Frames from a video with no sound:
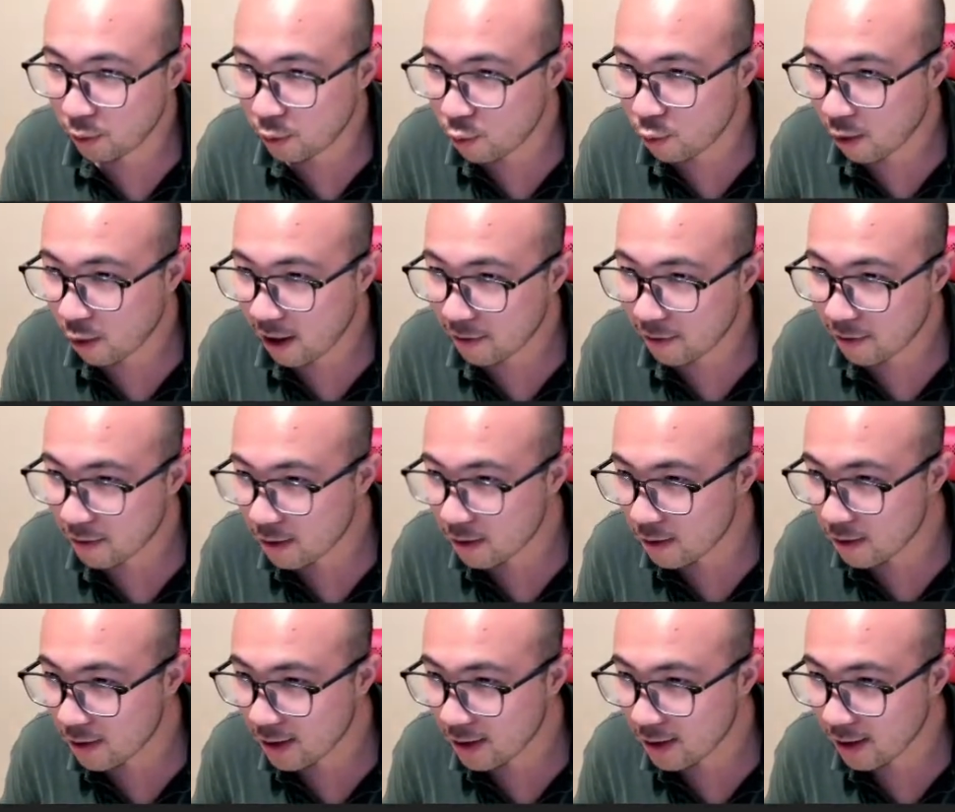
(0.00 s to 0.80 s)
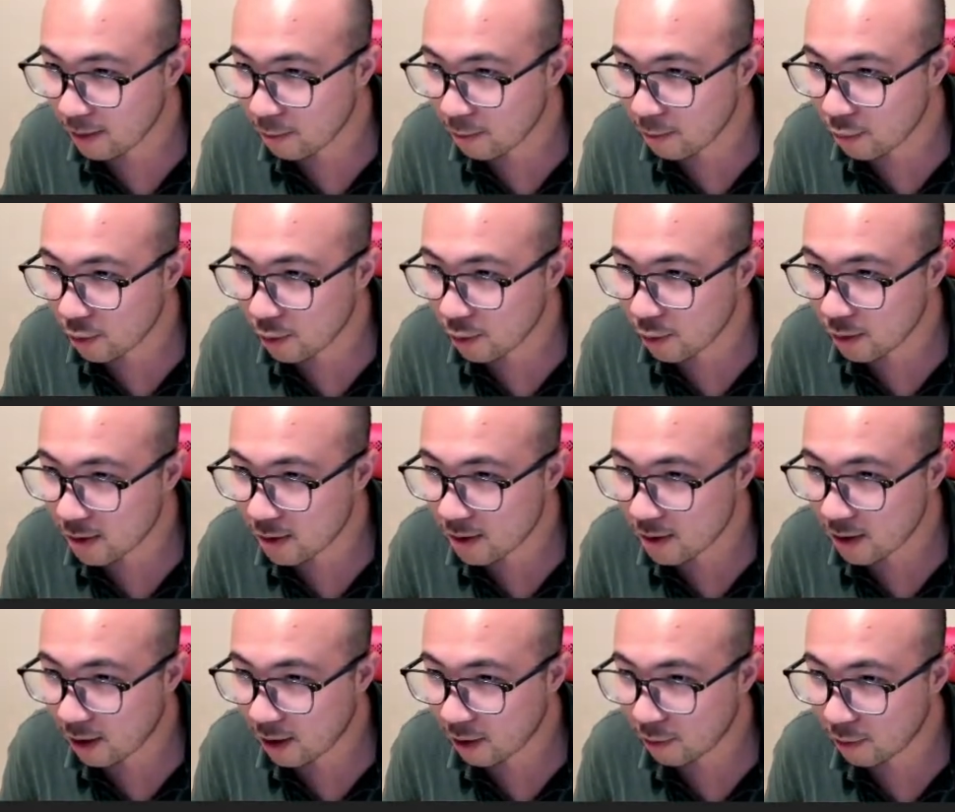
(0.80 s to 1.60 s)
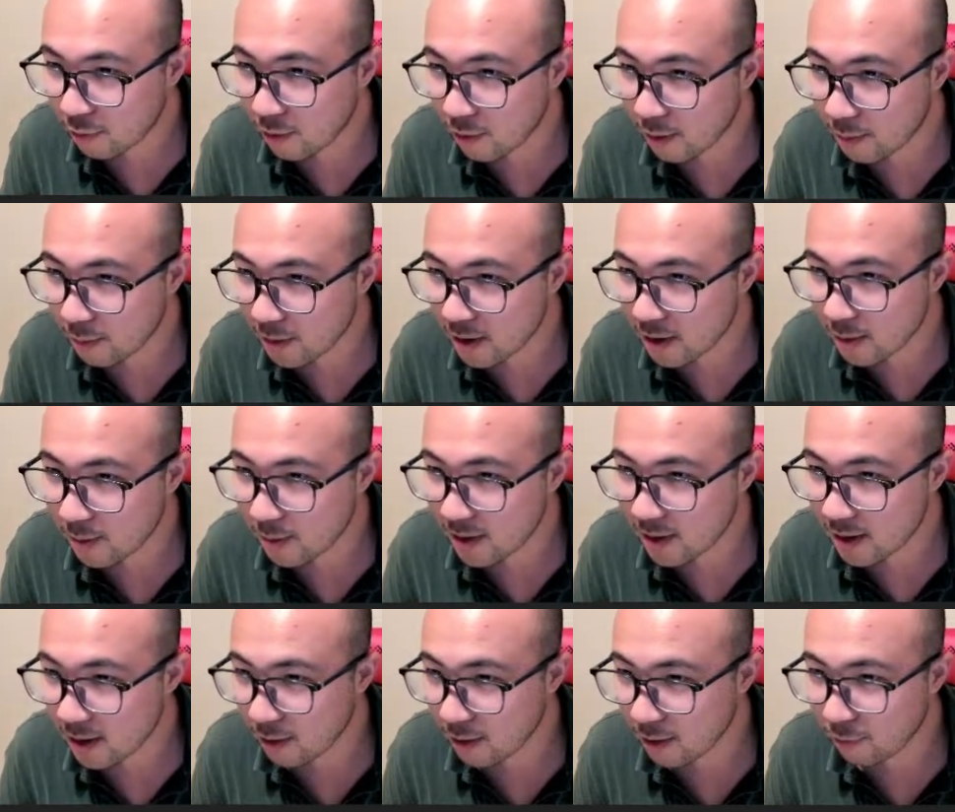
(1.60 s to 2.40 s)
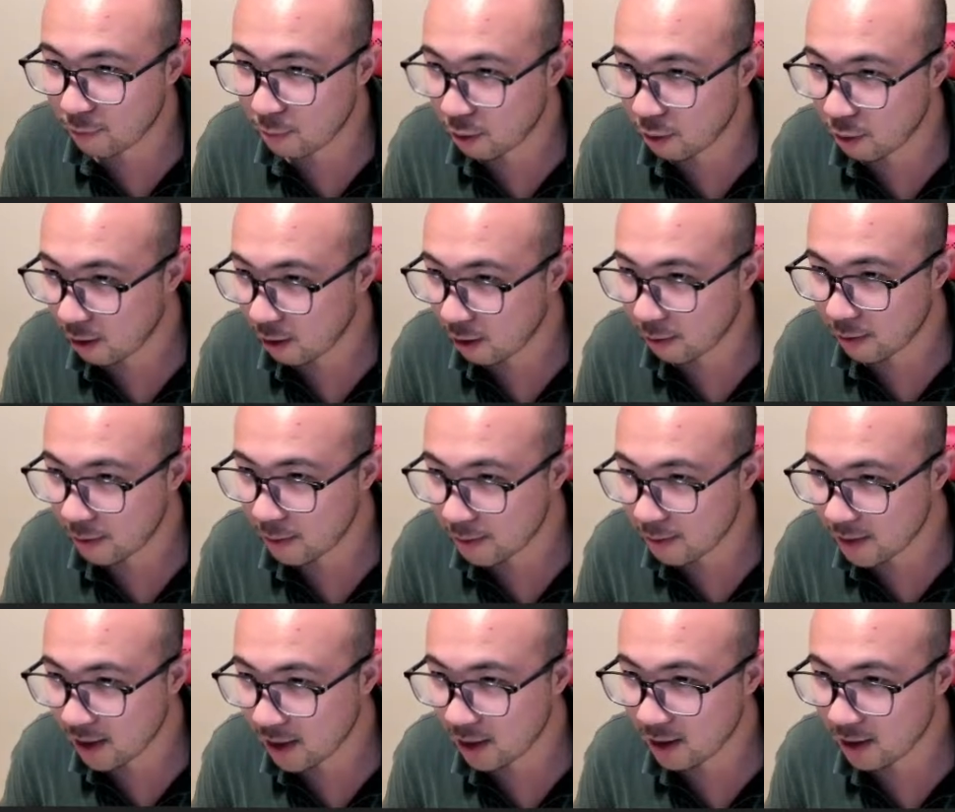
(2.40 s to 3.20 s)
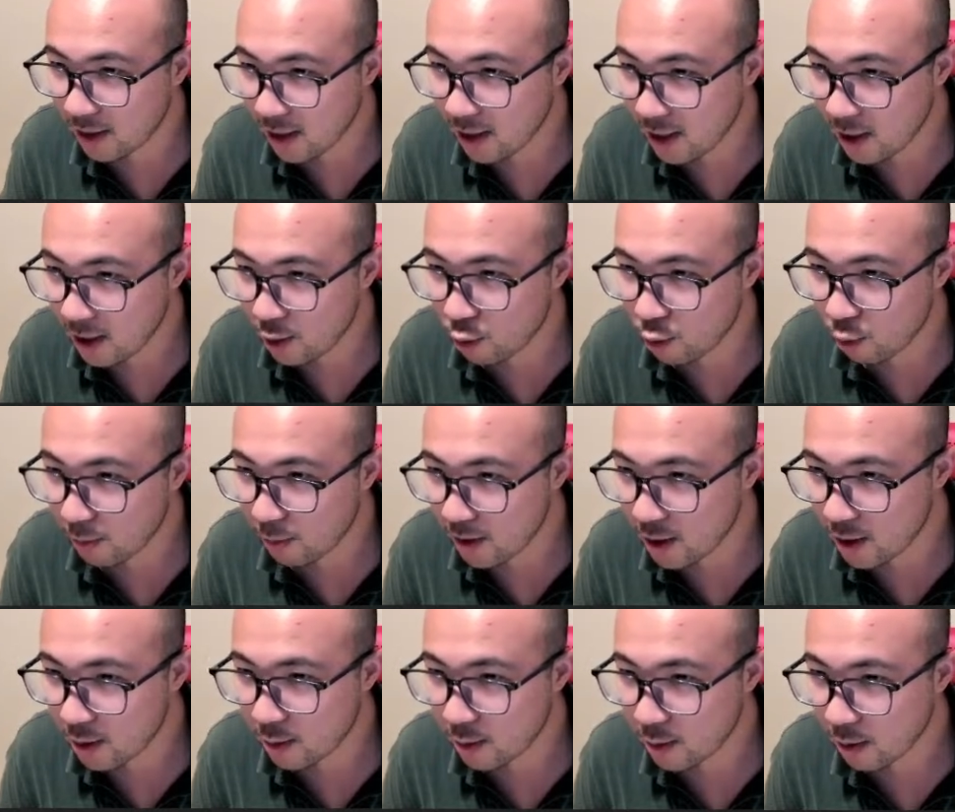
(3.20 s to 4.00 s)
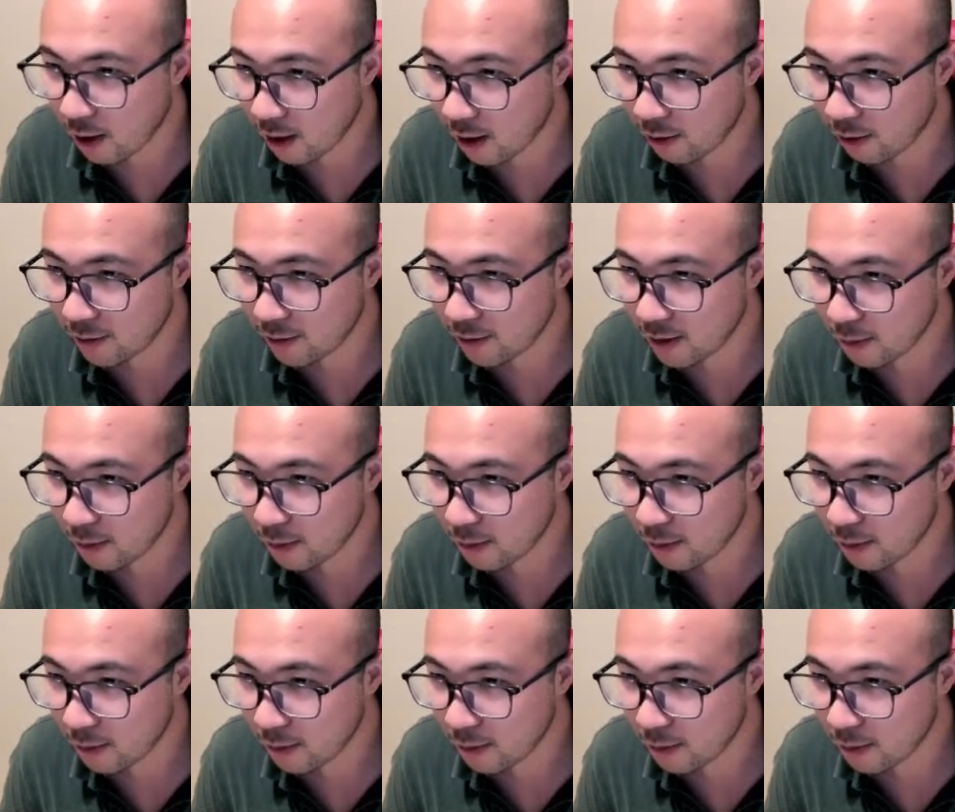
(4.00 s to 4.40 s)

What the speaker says: drivers input start from the specific problem that needs to be solved,